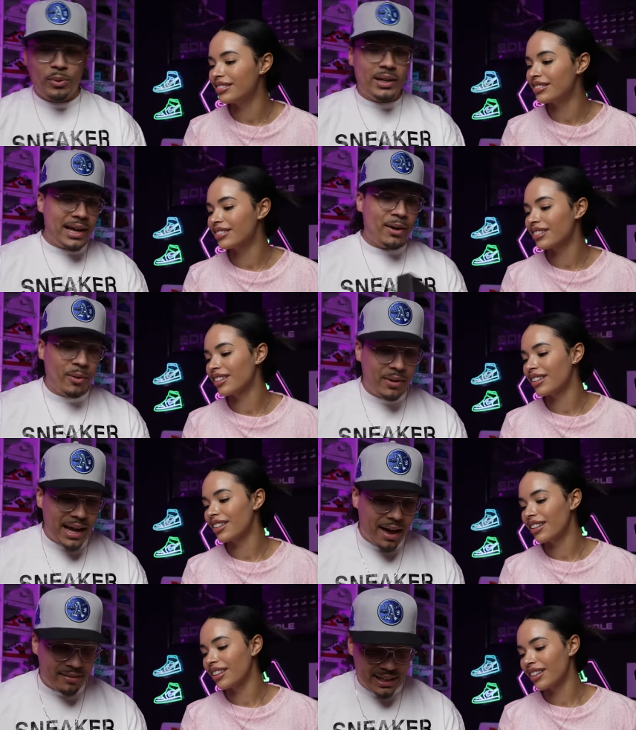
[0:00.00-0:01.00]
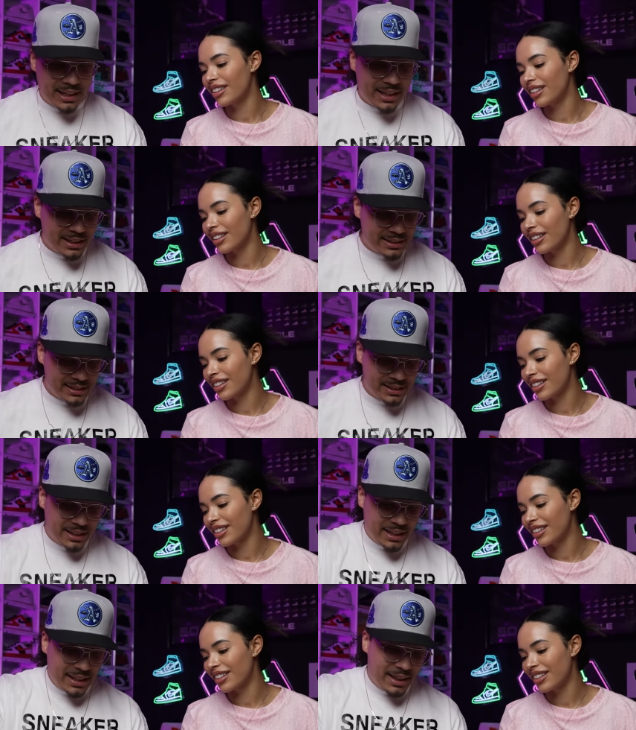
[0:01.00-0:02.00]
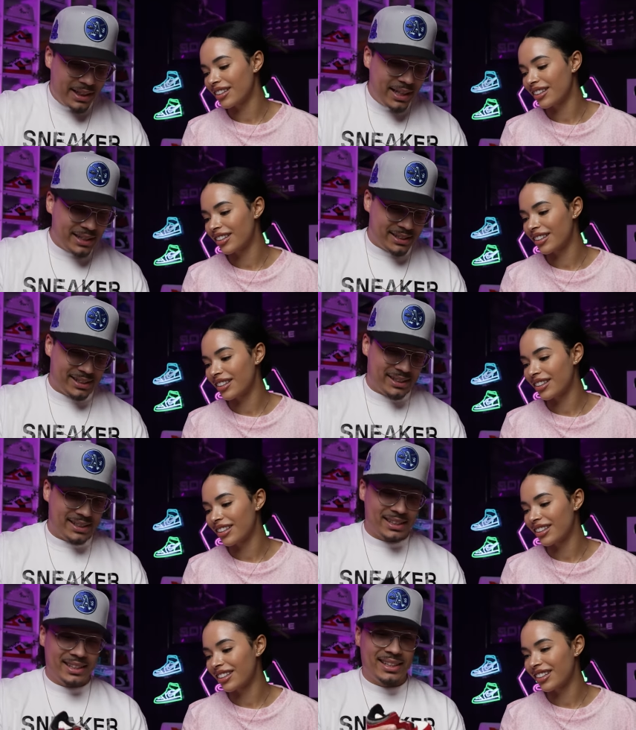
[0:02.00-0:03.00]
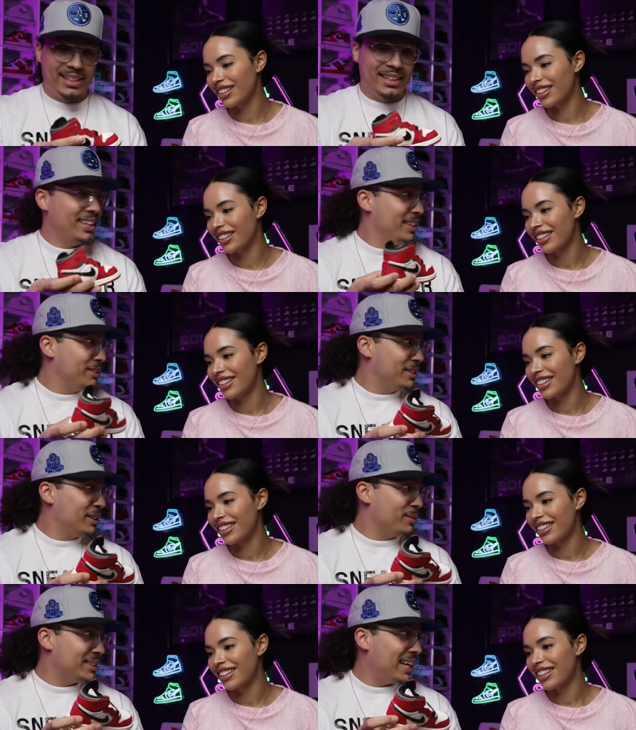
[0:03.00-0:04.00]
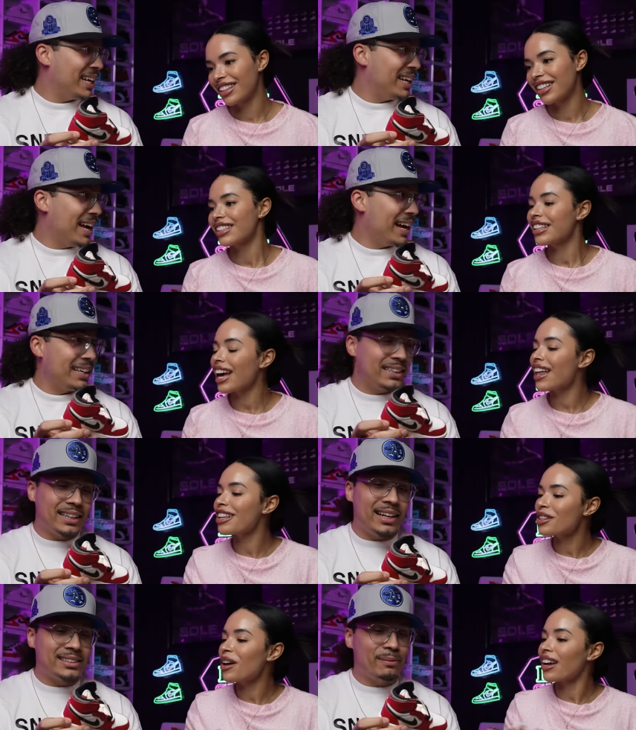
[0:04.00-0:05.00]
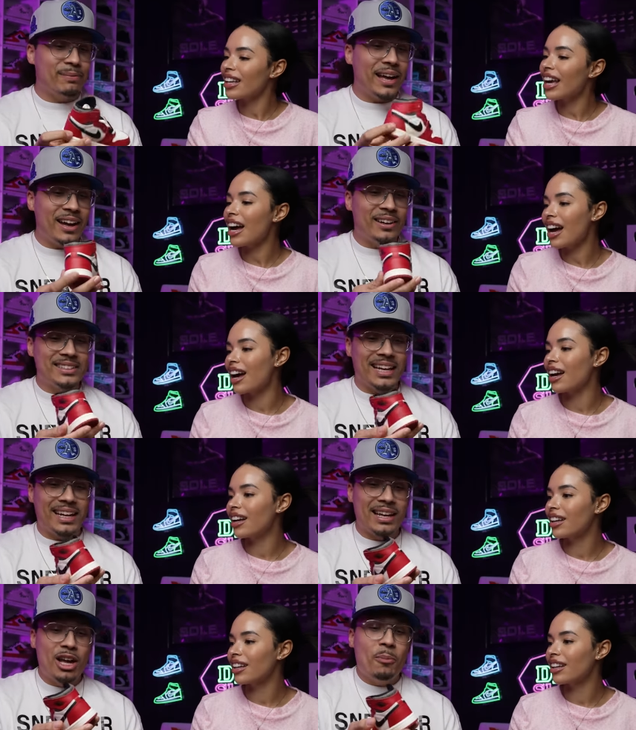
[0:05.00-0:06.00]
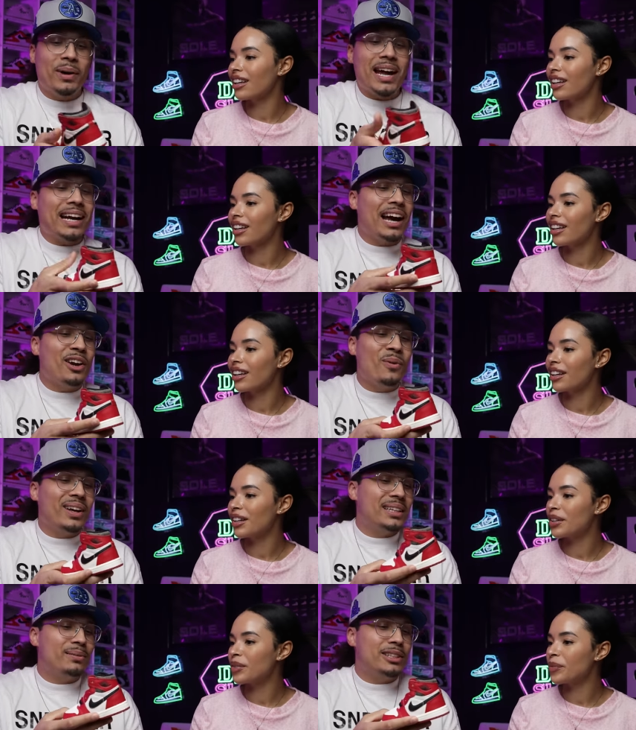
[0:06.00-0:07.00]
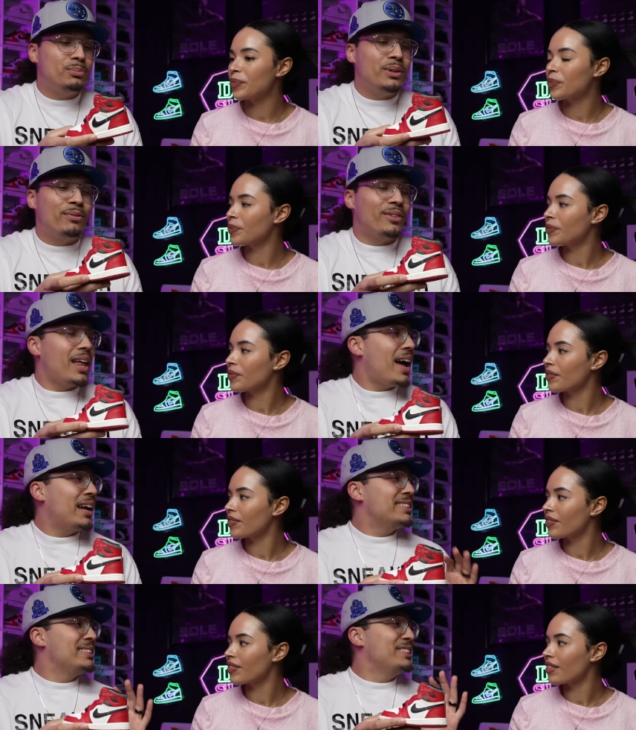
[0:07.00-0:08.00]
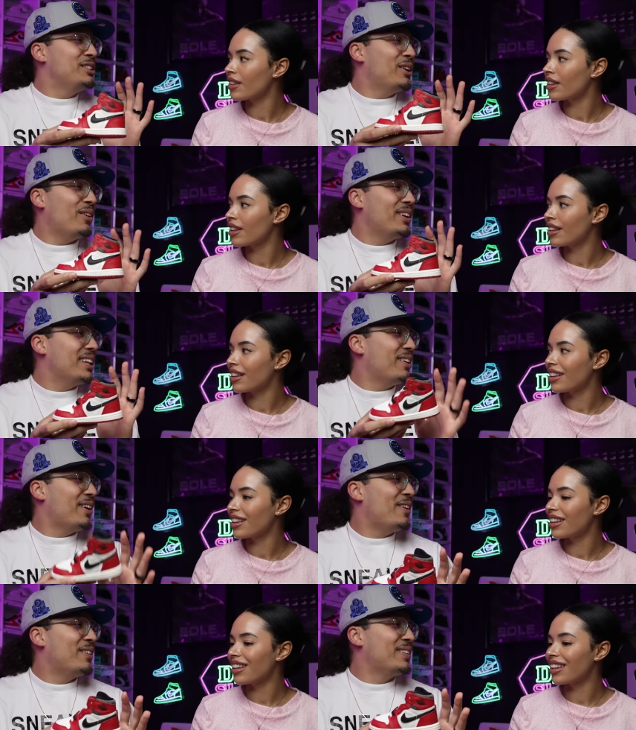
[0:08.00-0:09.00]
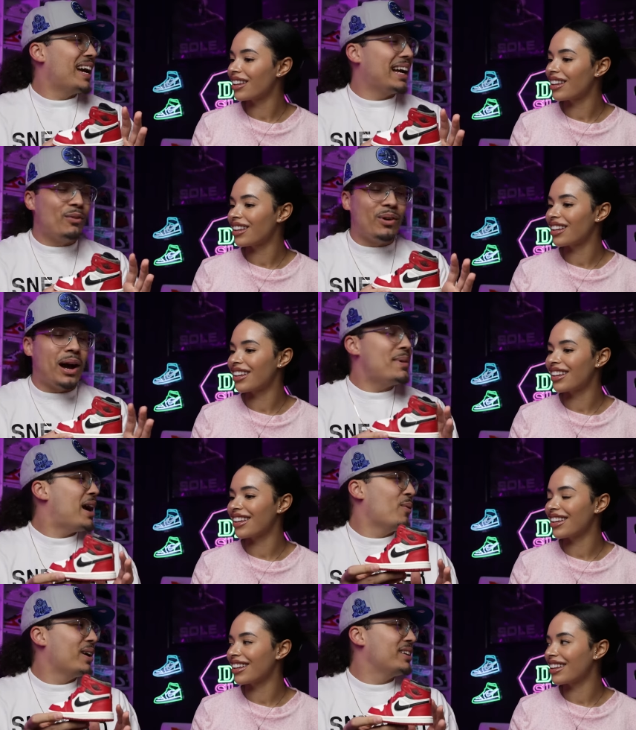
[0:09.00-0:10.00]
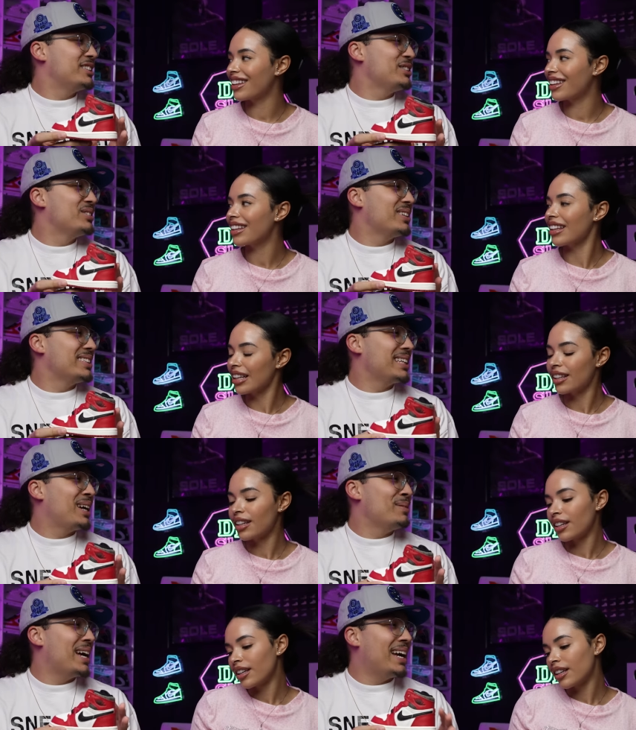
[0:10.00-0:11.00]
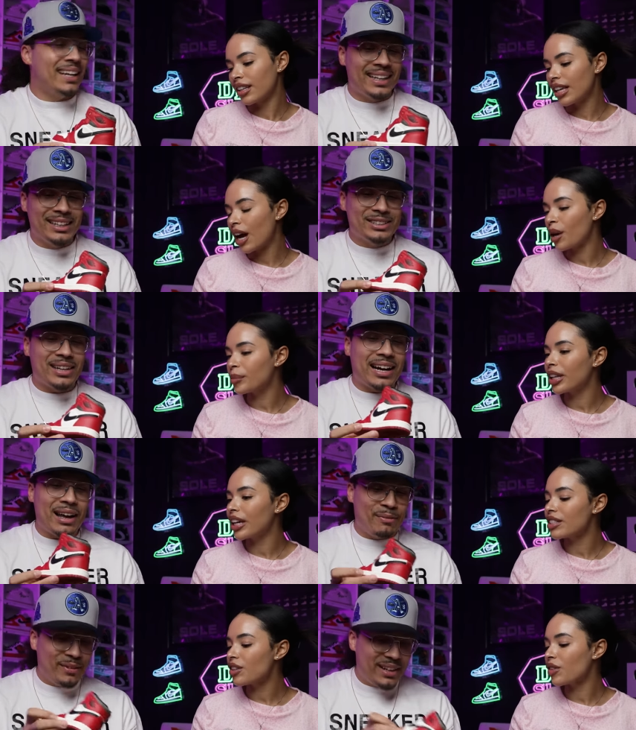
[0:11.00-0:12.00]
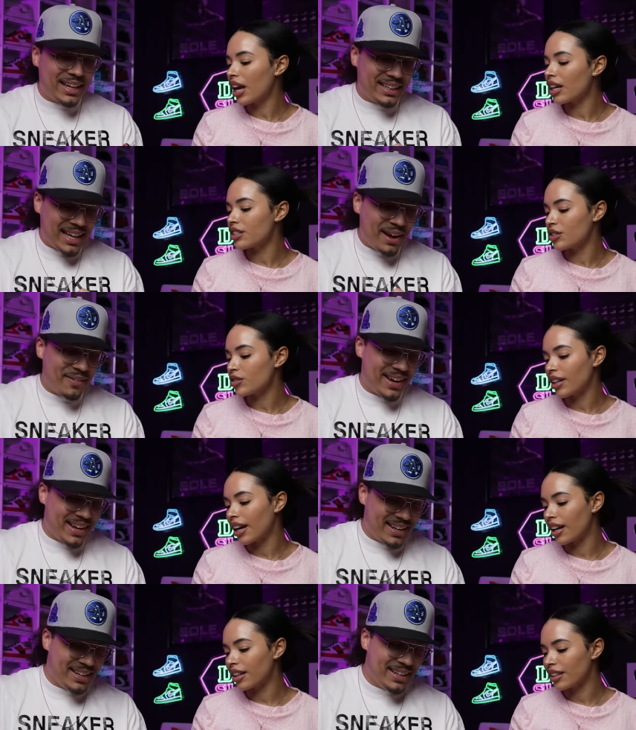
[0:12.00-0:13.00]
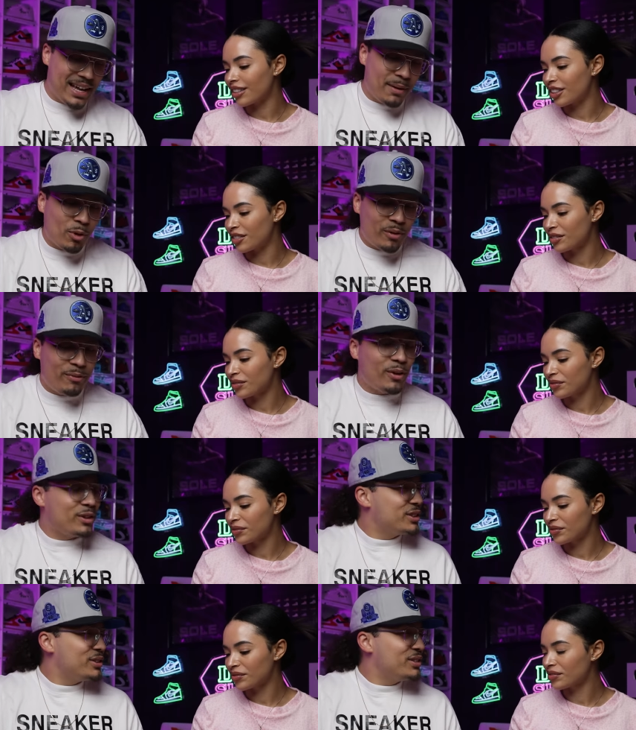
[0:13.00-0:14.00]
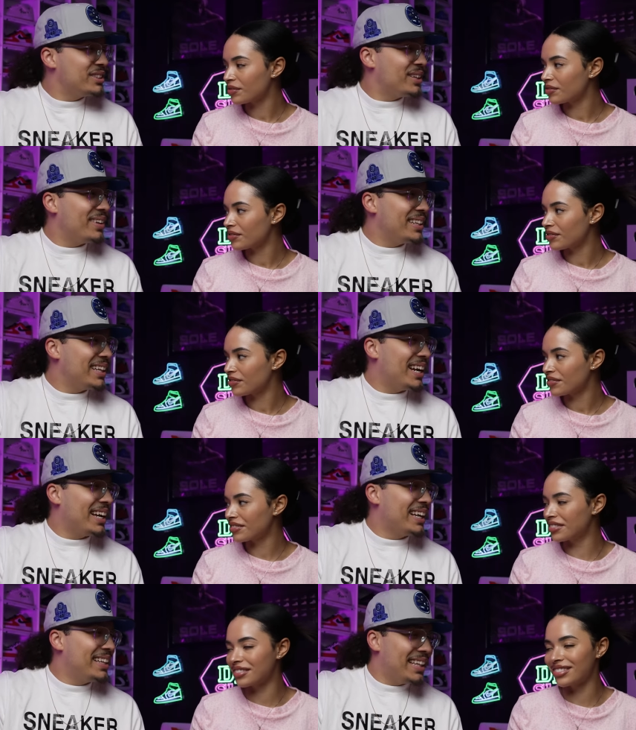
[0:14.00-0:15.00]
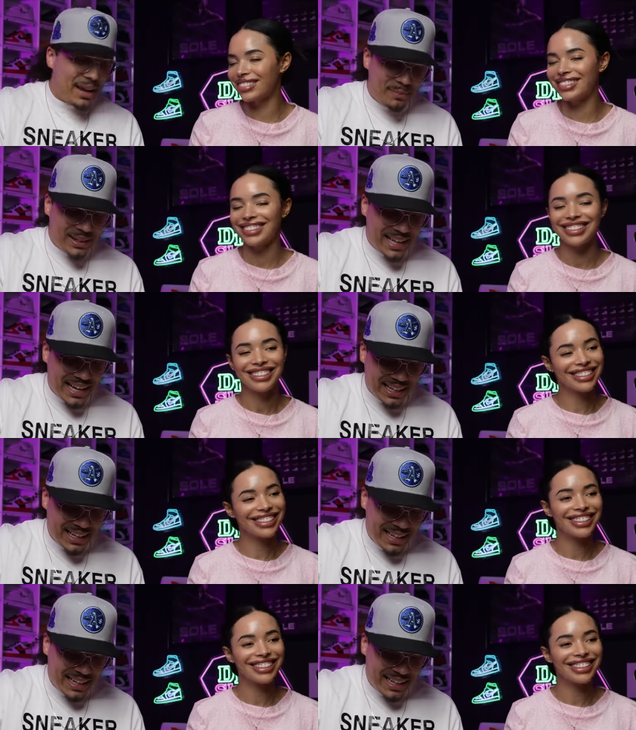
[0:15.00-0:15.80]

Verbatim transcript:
Speaker 1: One day when we have kids, this. You see what I'm saying? I yeah, got the lost and founds. Yeah. Like, but I kind of want them to be fly, you know, on their own, like where I'm not wearing the shoes on the same day. Yeah. So I kind of feel like it that way. That, you know? More photo shoot or something like that. I get that, but like,